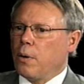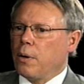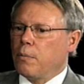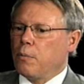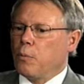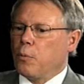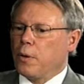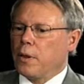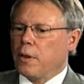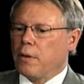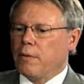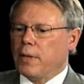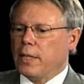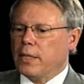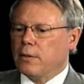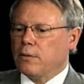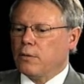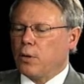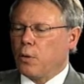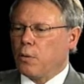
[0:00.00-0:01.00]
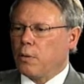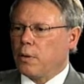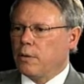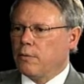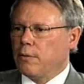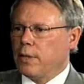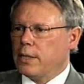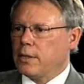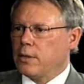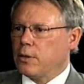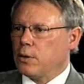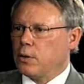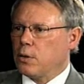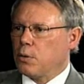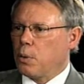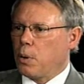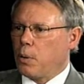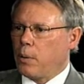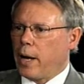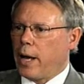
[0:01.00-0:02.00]
With the growth in
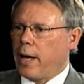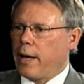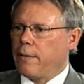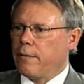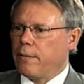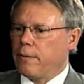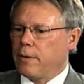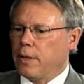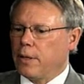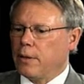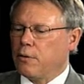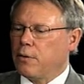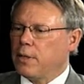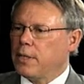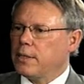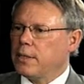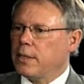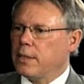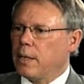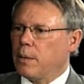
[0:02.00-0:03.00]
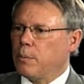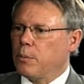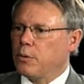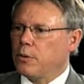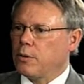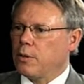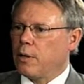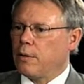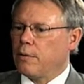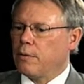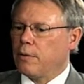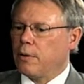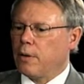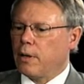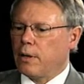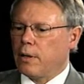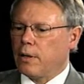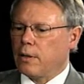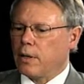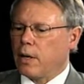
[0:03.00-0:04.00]
research, we will have increasing number
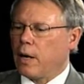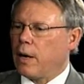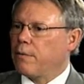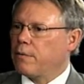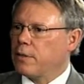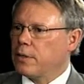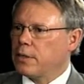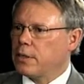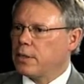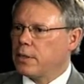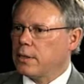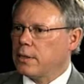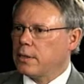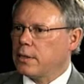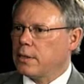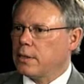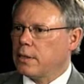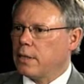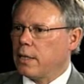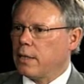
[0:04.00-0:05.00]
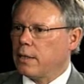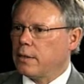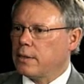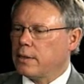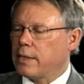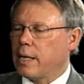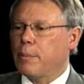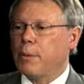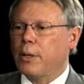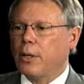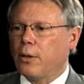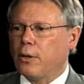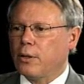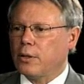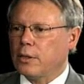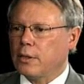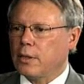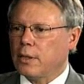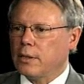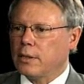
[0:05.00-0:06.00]
of conferences and
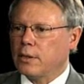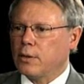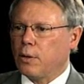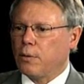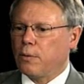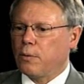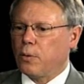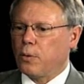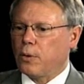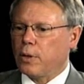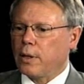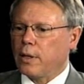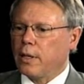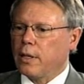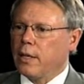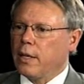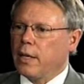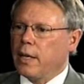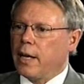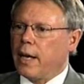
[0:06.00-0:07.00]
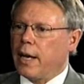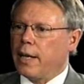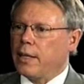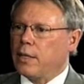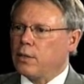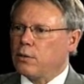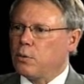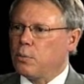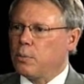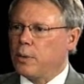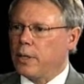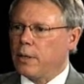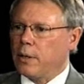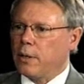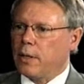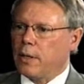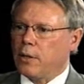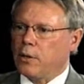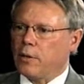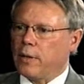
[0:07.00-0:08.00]
seminars and so forth. And this will
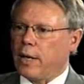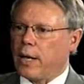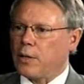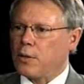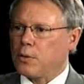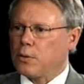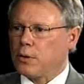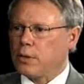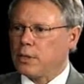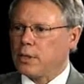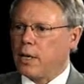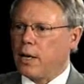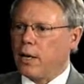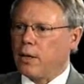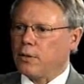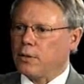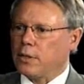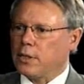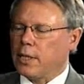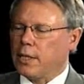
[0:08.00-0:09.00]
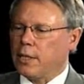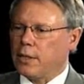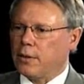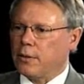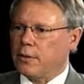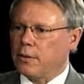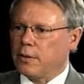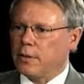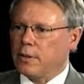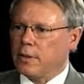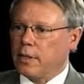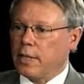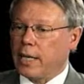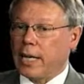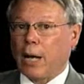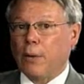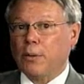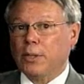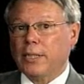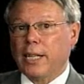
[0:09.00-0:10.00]
bring international scholars here.
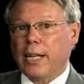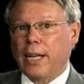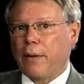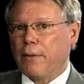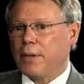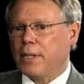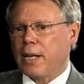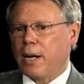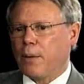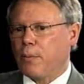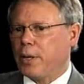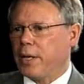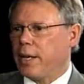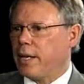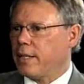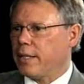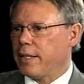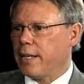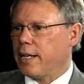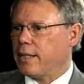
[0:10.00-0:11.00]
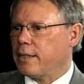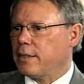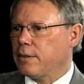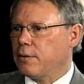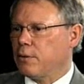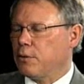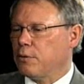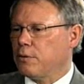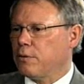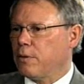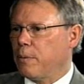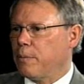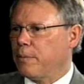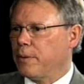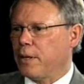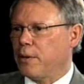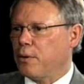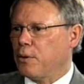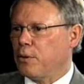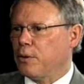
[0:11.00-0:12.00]
And I would say every time we get a guest who's from
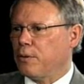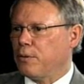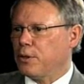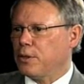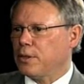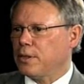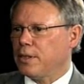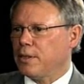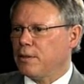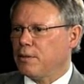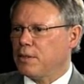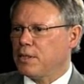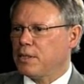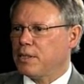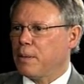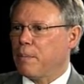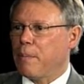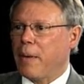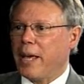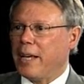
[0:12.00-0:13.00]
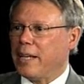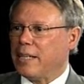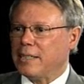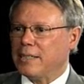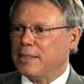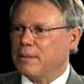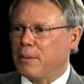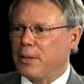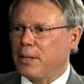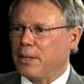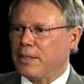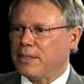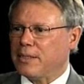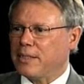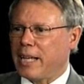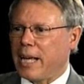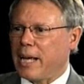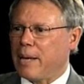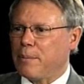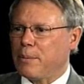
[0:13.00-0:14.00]
another university, they're just amazed by this
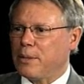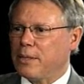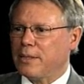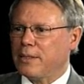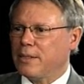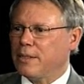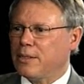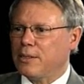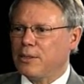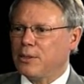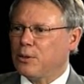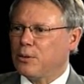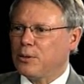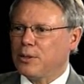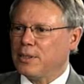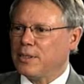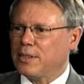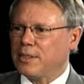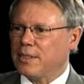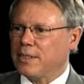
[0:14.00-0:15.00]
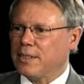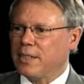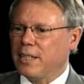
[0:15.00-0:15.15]
campus and the students